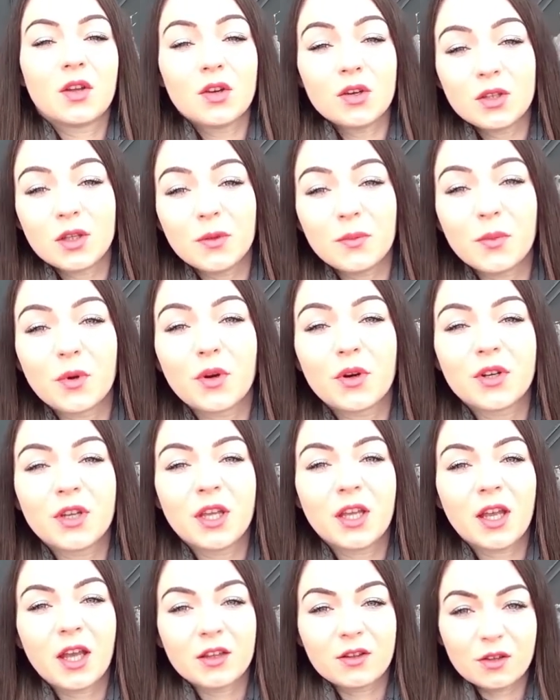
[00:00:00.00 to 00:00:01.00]
early
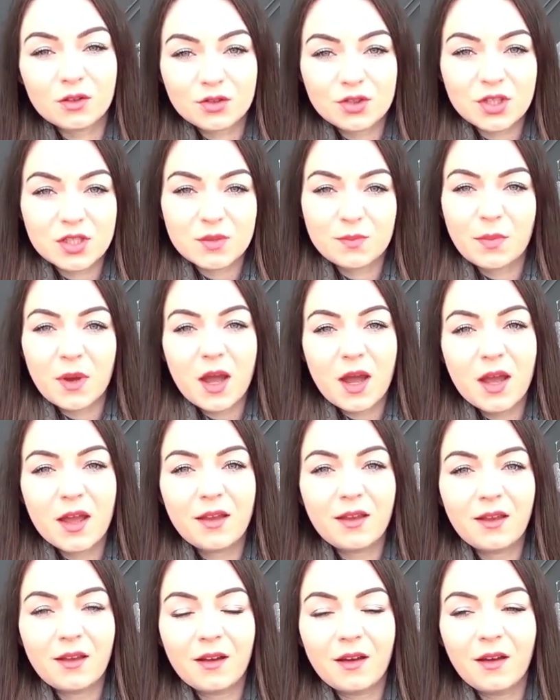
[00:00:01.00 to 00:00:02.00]
morning and not just
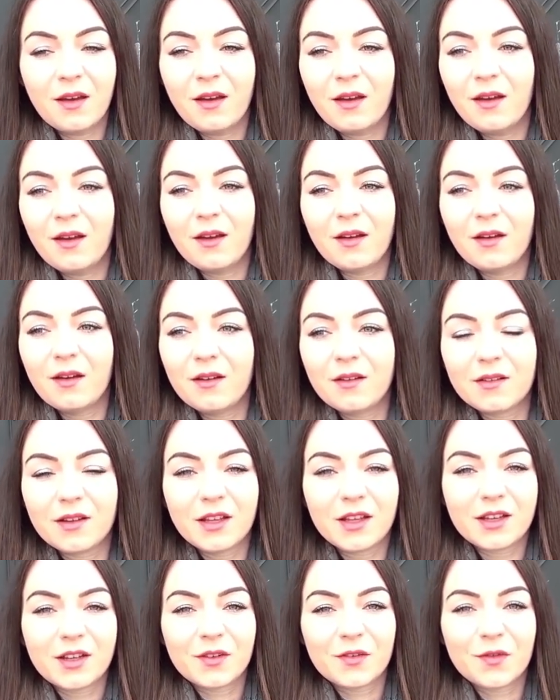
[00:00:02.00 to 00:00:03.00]
buy
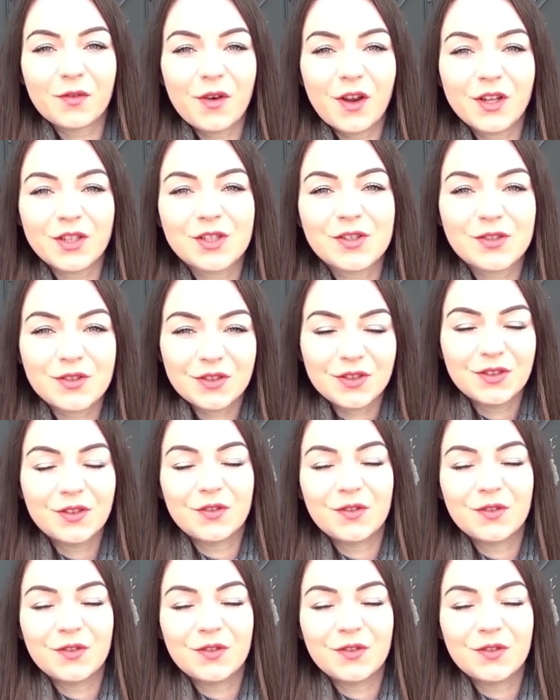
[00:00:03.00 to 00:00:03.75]
like a fresh